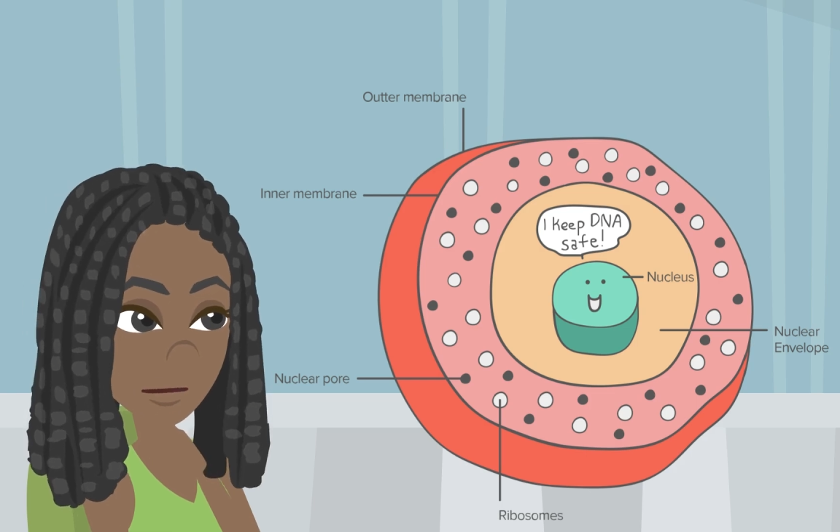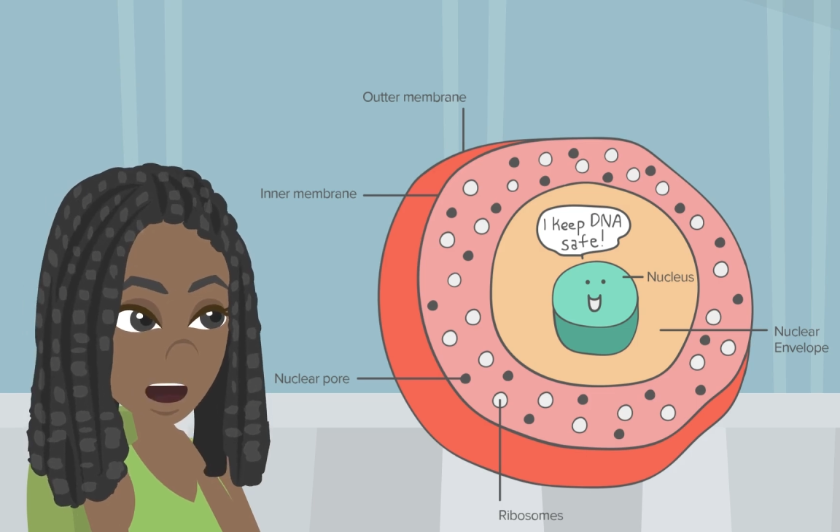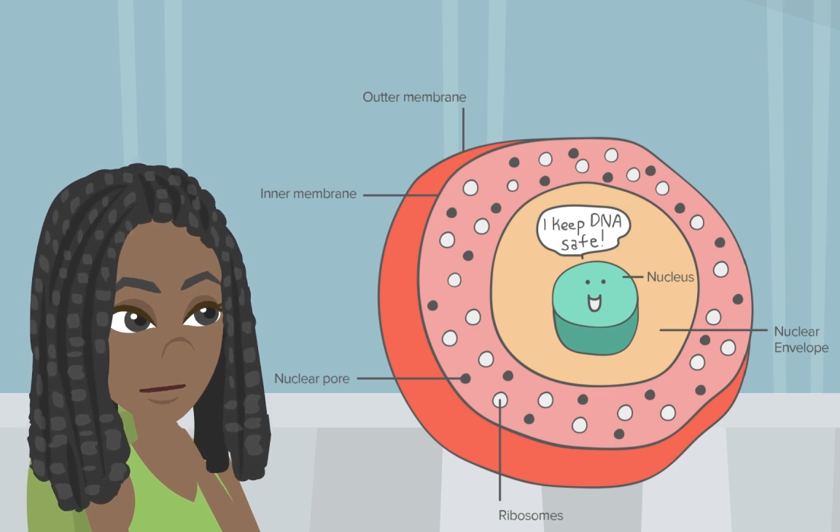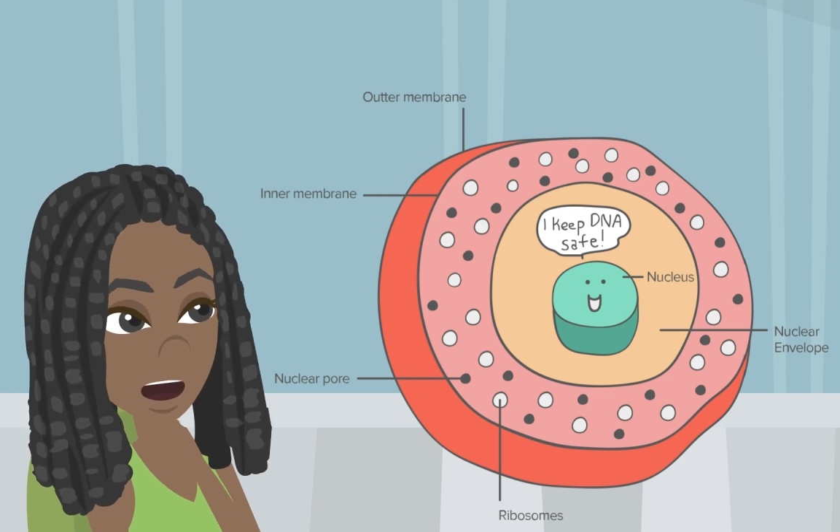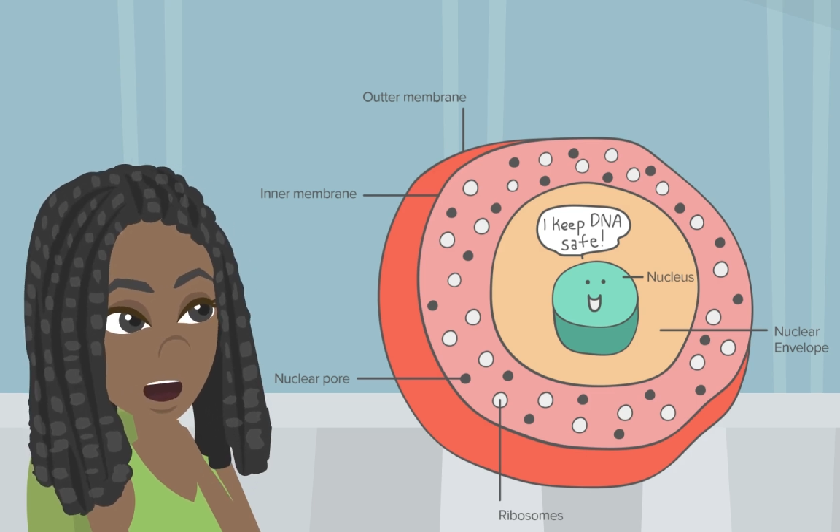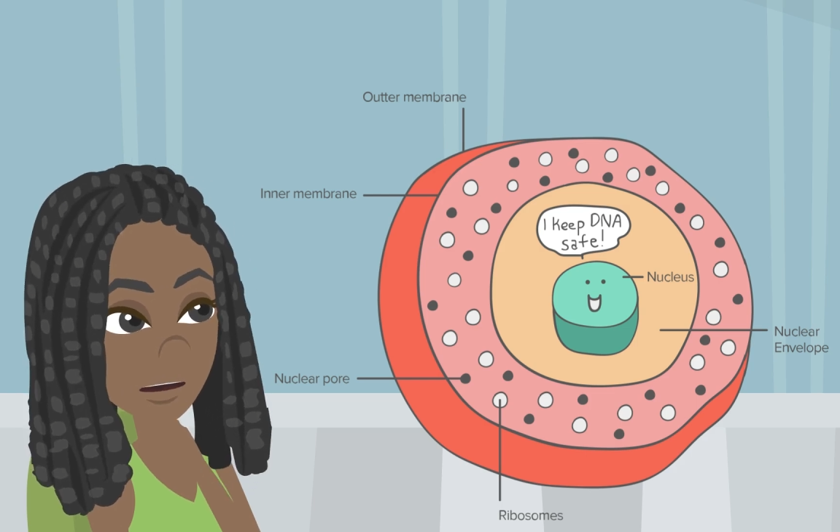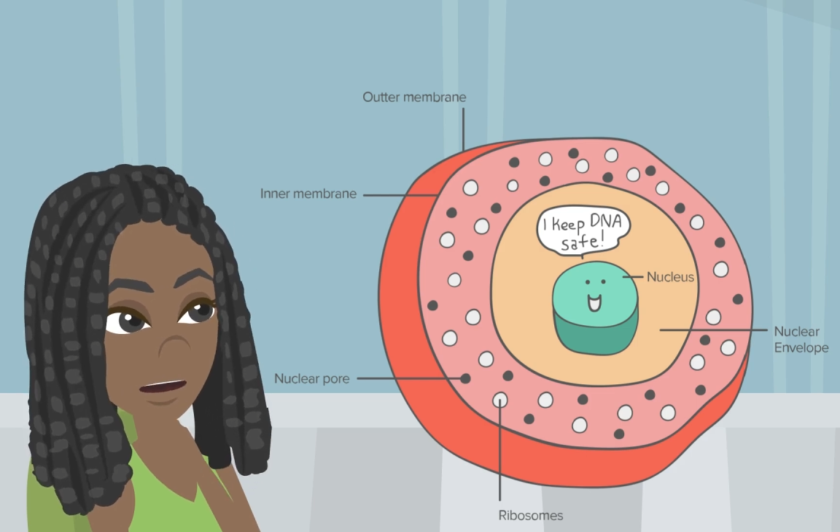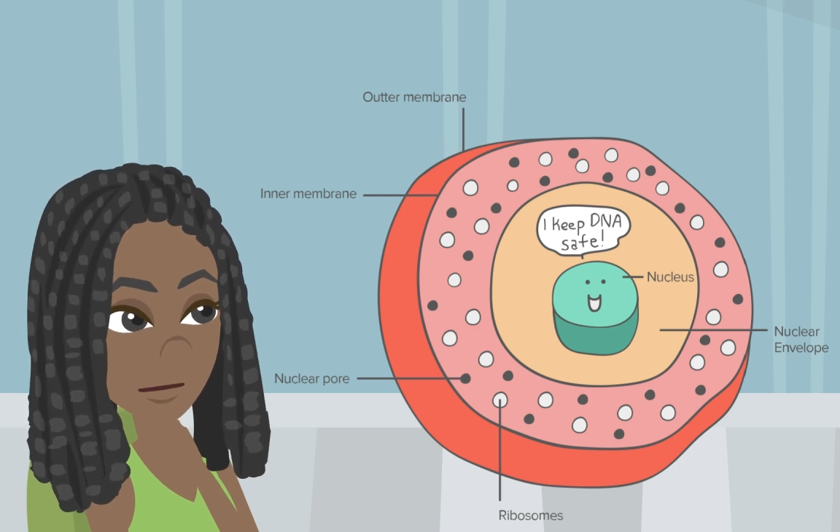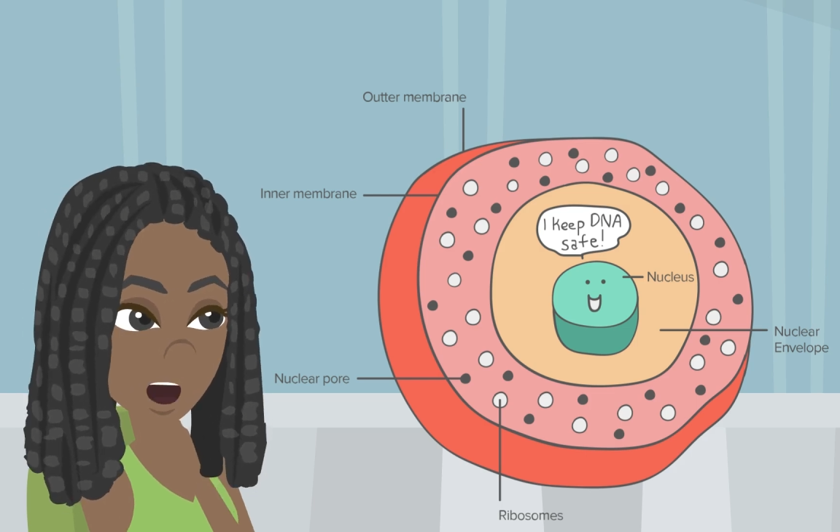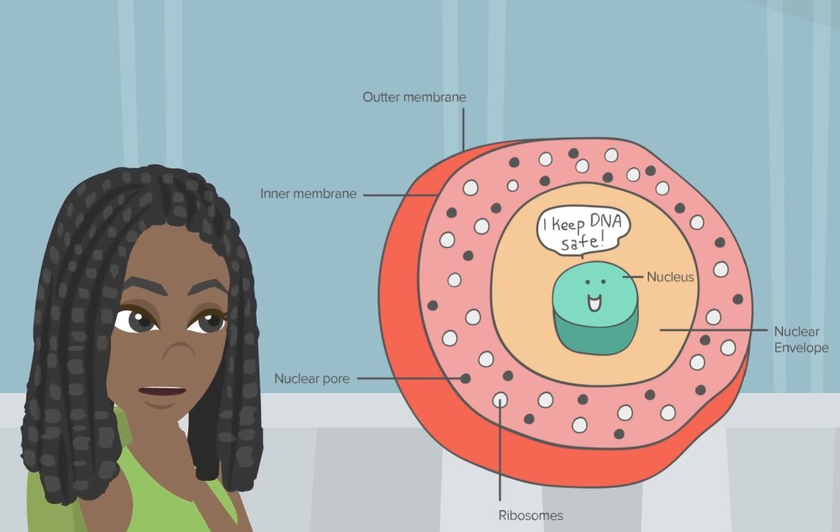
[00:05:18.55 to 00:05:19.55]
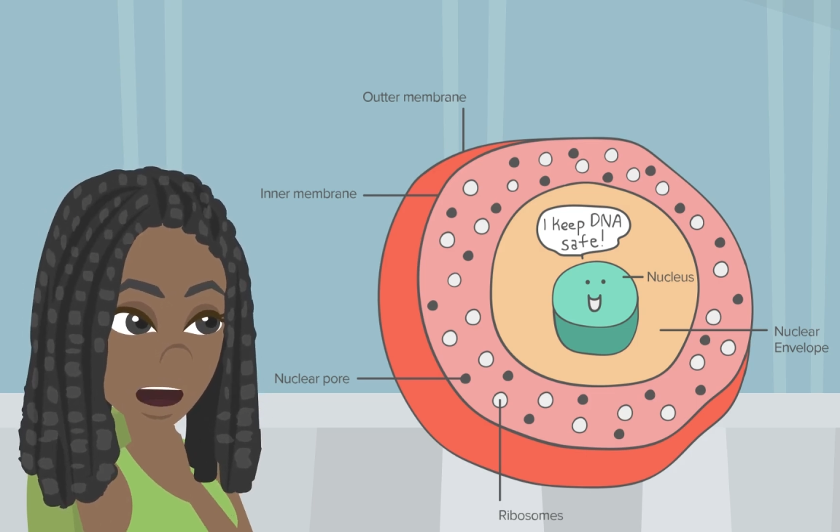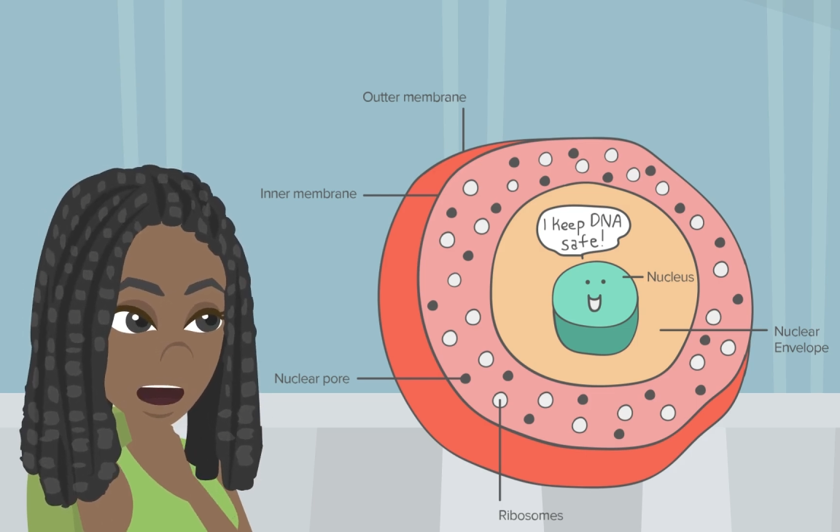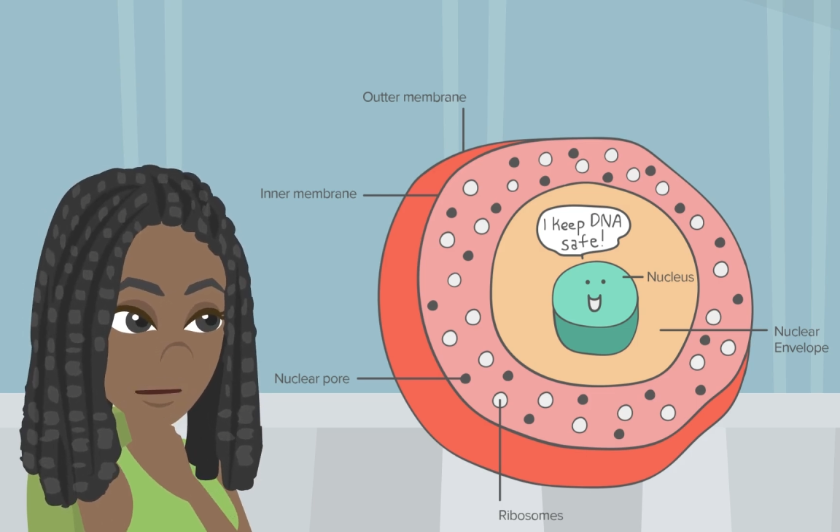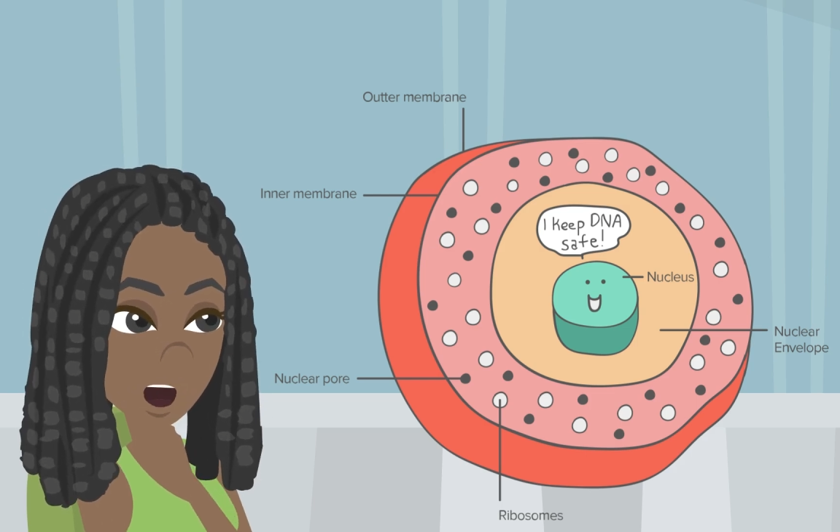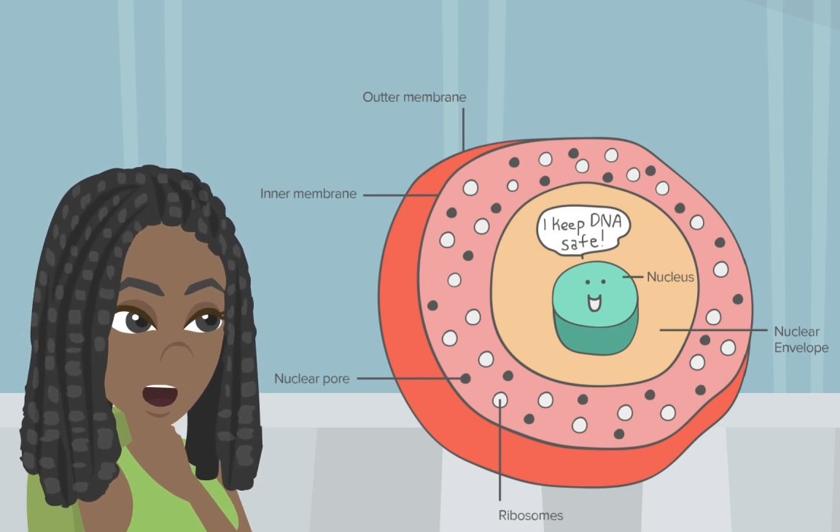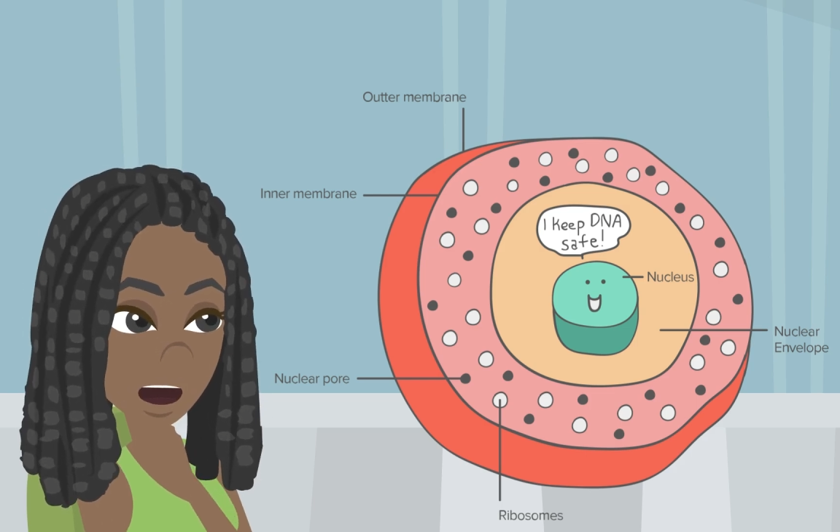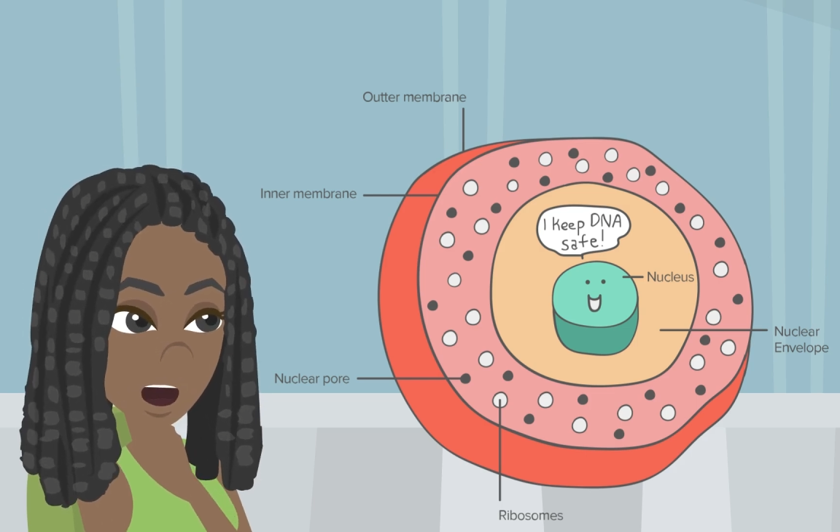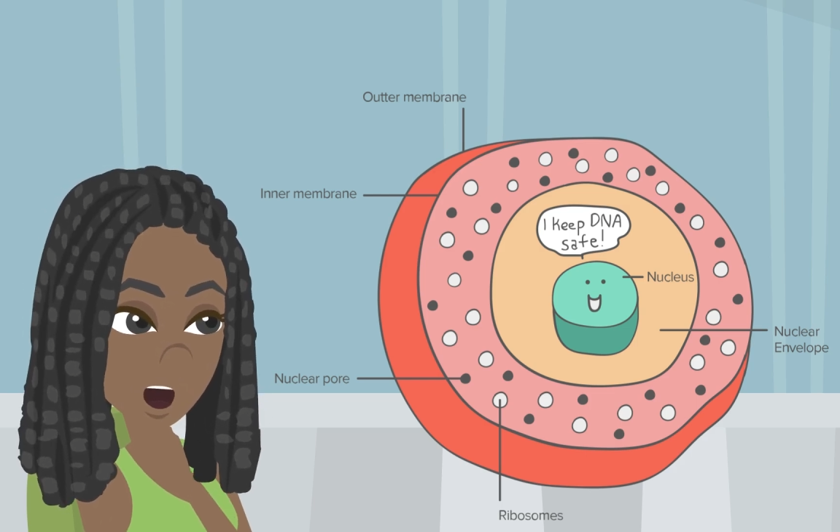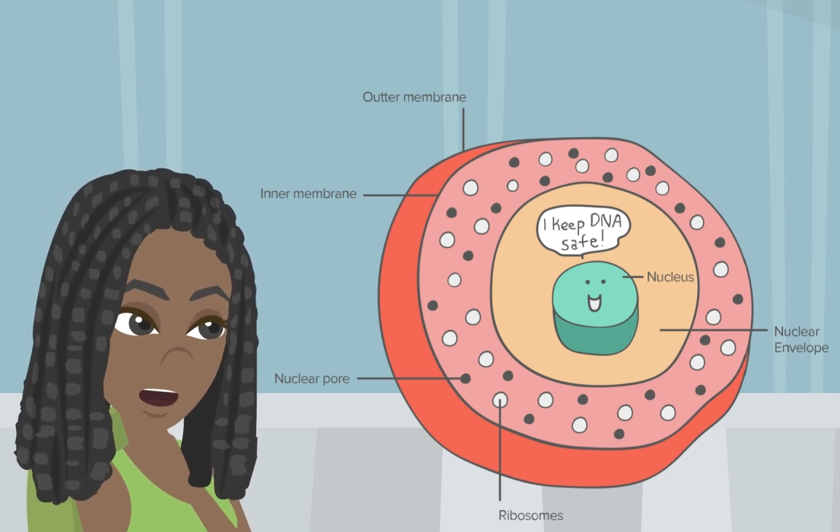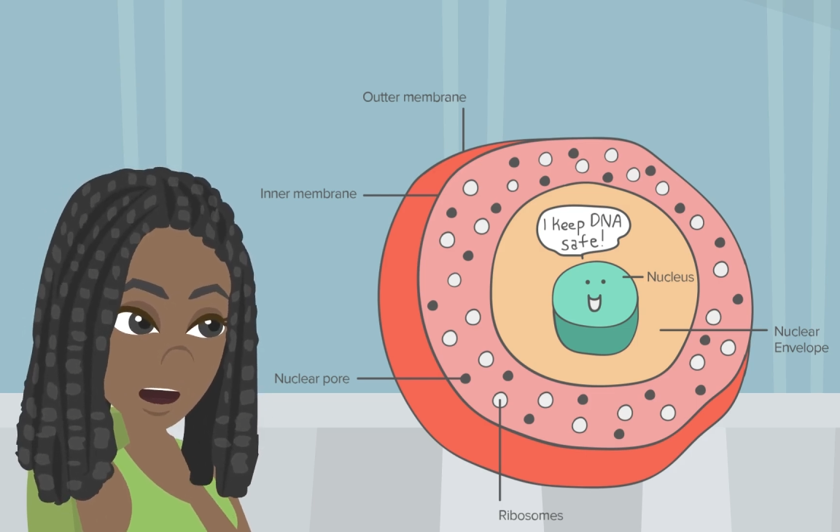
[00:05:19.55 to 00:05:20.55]
separated by the nuclear
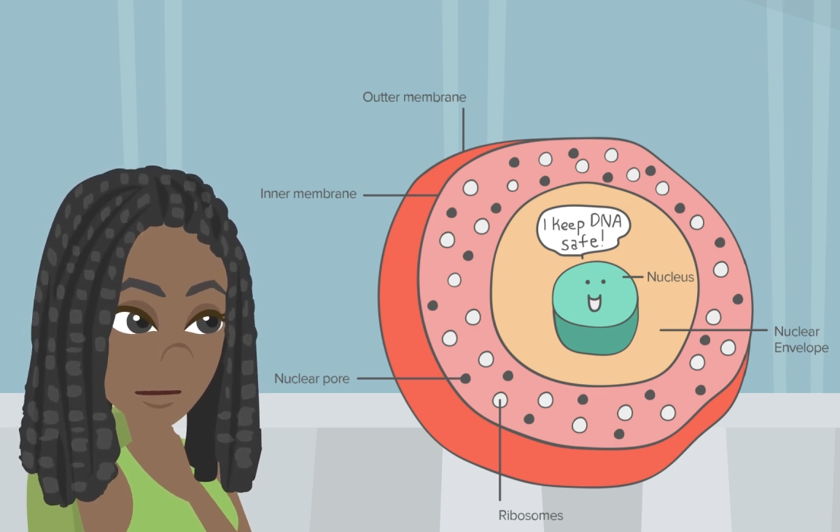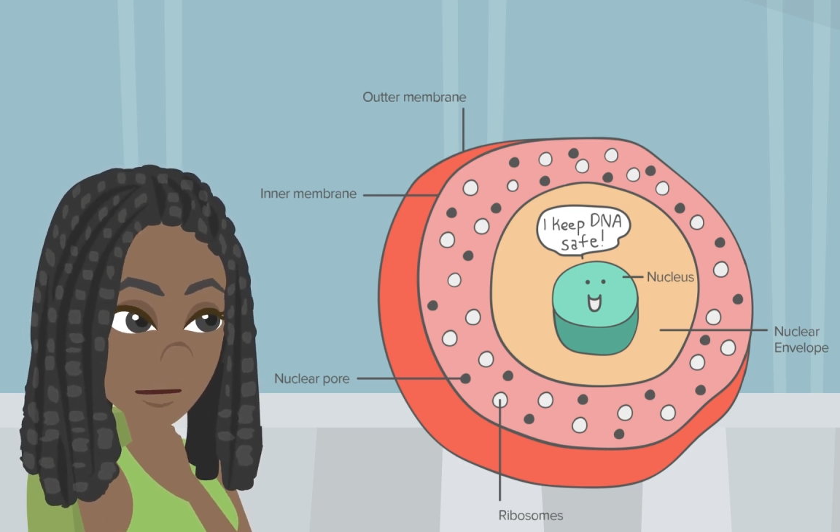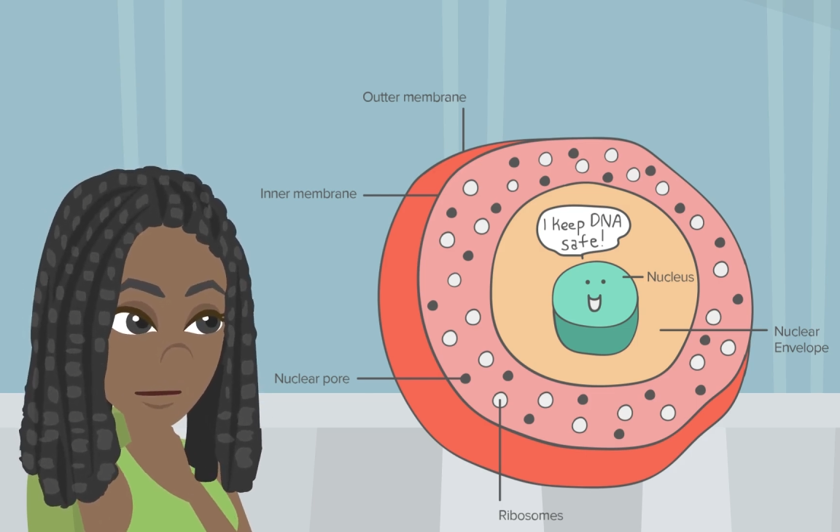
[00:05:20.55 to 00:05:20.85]
membrane,